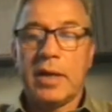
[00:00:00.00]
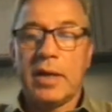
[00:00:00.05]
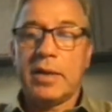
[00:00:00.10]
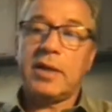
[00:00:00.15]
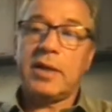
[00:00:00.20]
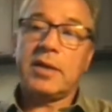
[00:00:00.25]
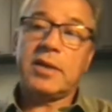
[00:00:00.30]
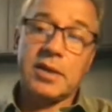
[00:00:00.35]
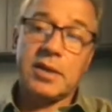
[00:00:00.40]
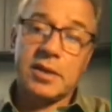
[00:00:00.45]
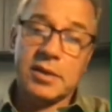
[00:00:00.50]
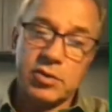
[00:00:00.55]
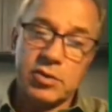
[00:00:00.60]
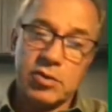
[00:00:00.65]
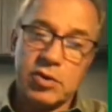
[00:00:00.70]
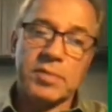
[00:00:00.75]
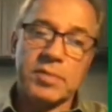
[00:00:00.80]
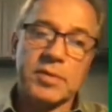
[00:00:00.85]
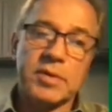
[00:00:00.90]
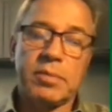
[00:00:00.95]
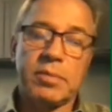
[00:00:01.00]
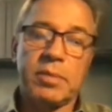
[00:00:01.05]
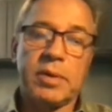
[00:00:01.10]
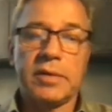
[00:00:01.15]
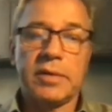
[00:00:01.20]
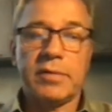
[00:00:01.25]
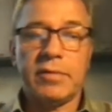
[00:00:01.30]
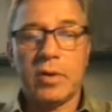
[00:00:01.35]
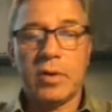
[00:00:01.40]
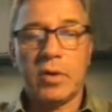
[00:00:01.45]
that disrupts the
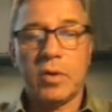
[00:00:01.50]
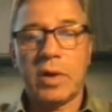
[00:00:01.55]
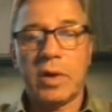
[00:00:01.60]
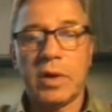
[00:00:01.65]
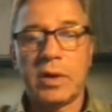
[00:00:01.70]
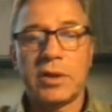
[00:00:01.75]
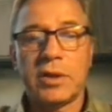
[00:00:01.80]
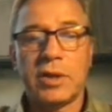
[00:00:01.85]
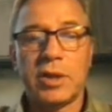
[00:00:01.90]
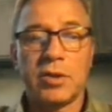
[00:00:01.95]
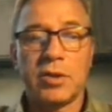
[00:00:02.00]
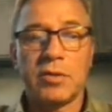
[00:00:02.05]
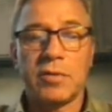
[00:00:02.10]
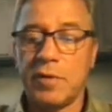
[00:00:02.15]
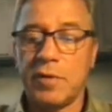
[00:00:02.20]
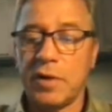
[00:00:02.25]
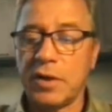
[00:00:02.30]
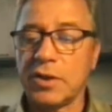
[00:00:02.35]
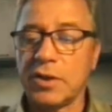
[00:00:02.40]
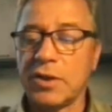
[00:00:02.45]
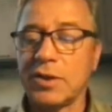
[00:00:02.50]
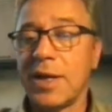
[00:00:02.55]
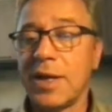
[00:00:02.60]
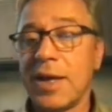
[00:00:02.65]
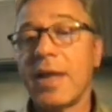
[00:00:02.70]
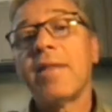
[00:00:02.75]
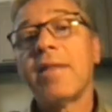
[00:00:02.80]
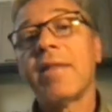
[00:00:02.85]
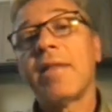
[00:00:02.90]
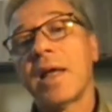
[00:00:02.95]
blood flow and tissue function
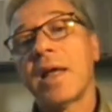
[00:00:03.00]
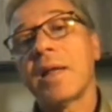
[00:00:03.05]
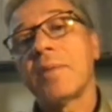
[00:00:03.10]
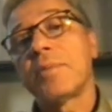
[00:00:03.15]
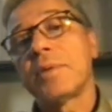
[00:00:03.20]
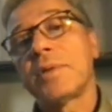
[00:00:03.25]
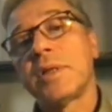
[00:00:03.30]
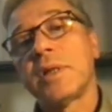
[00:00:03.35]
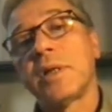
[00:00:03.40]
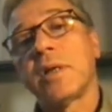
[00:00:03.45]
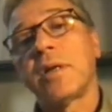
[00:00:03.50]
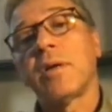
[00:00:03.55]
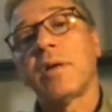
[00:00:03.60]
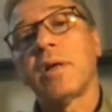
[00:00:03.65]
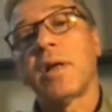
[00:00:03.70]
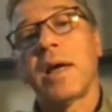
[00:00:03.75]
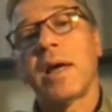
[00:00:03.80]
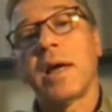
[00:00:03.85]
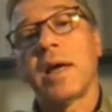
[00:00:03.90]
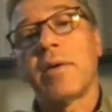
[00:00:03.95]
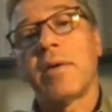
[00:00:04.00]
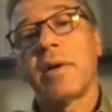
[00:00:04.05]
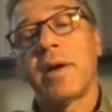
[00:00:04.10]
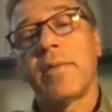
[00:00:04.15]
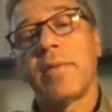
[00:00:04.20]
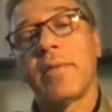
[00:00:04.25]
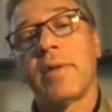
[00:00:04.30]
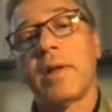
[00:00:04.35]
in that particular area.